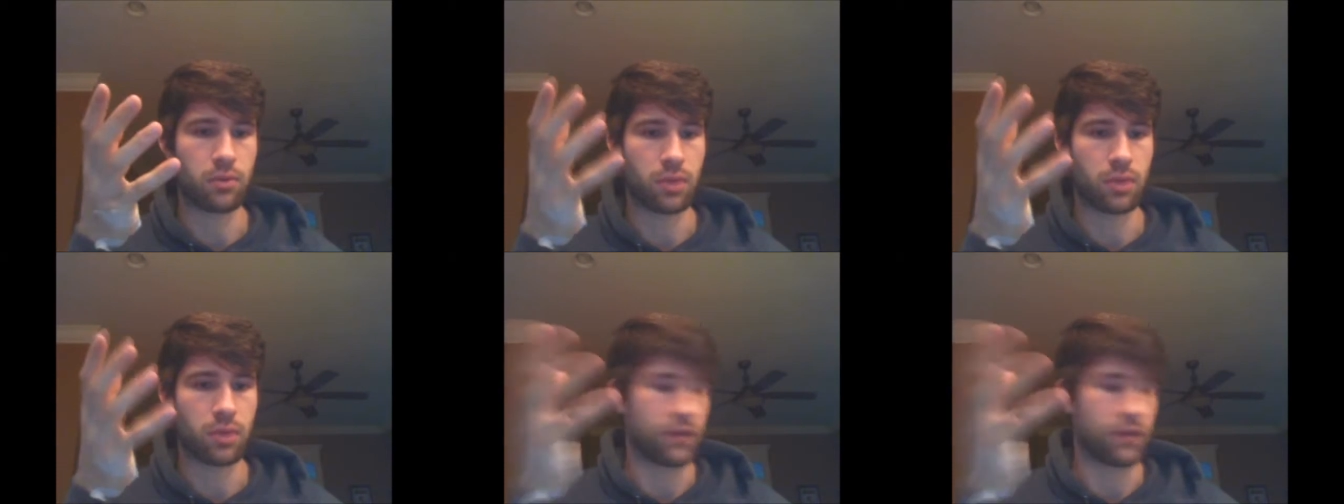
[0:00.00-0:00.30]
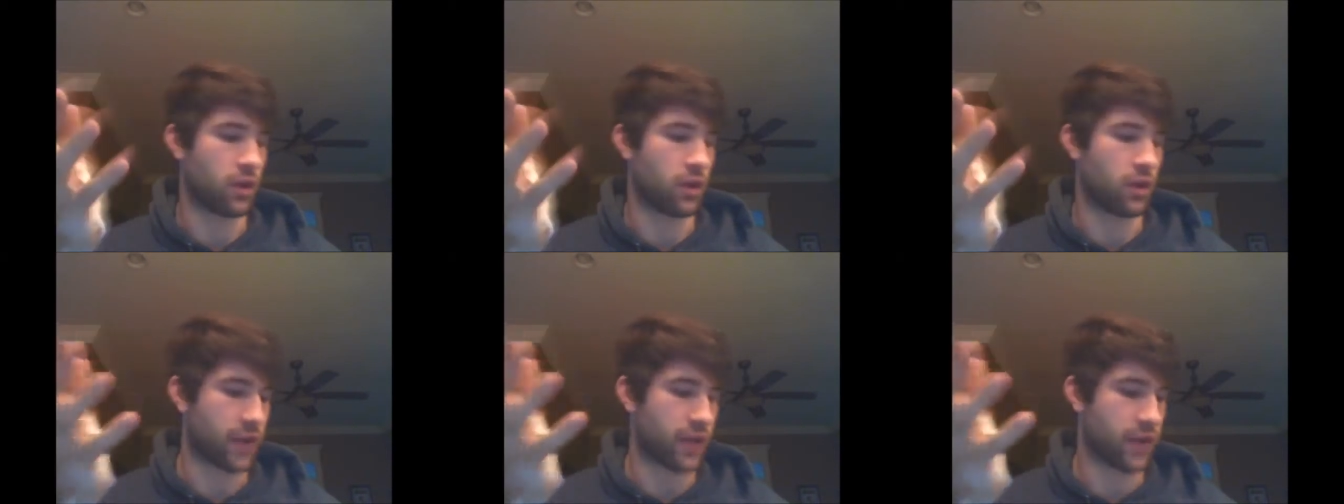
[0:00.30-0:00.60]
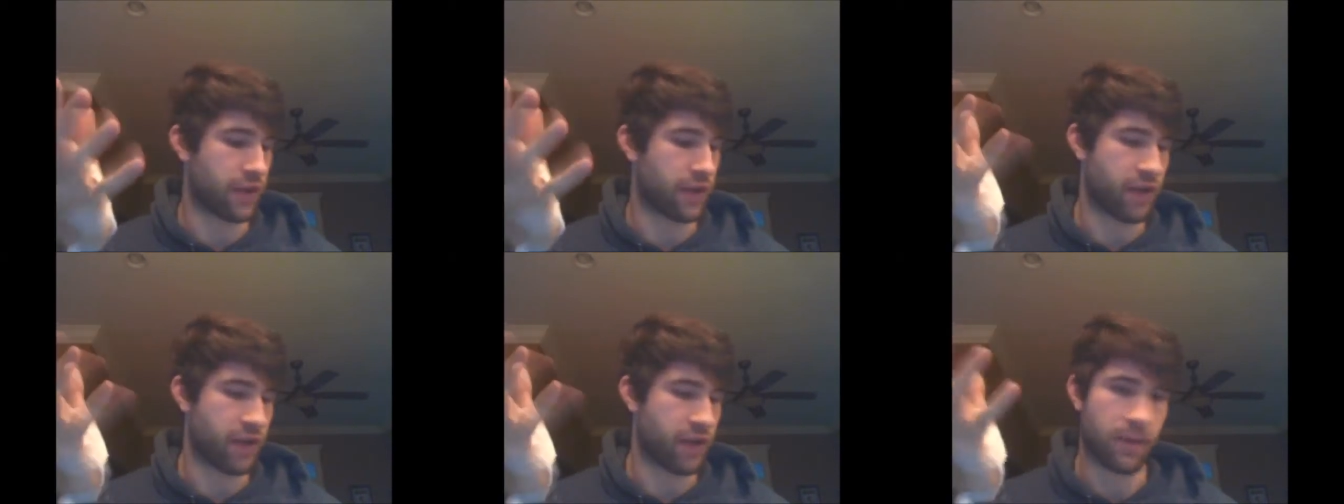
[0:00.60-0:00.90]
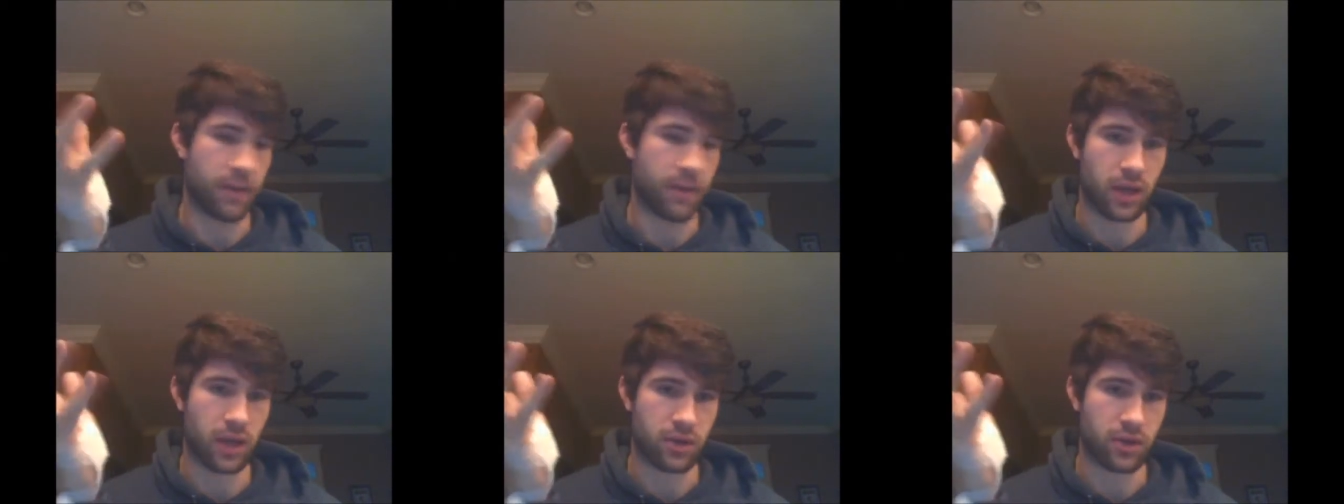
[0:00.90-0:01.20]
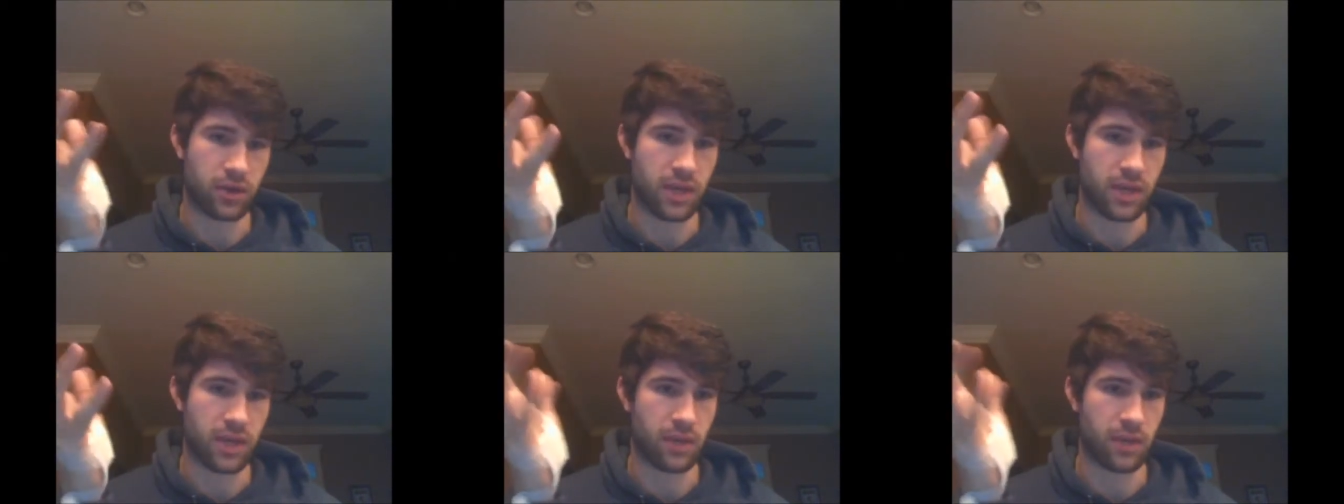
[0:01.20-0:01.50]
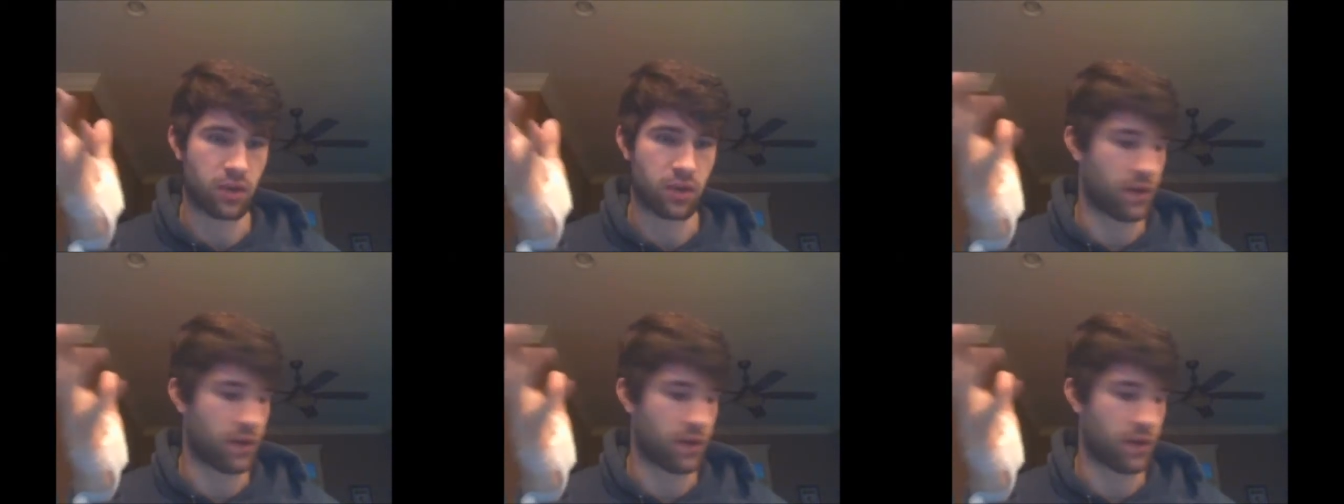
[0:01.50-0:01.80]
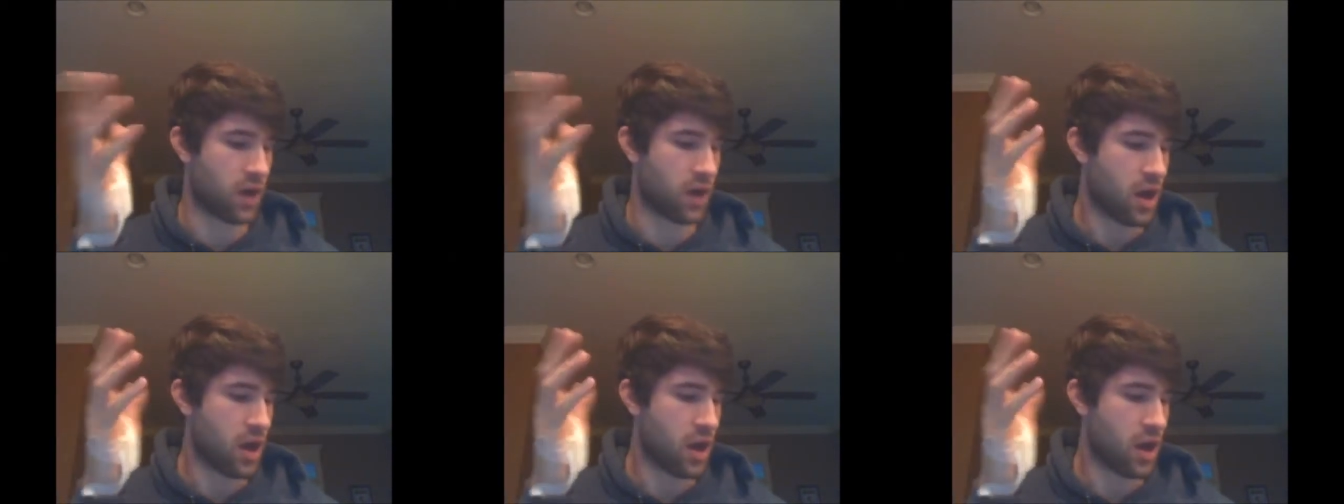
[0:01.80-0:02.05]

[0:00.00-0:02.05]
but if you only got 5 minutes or 10 minutes, whatever.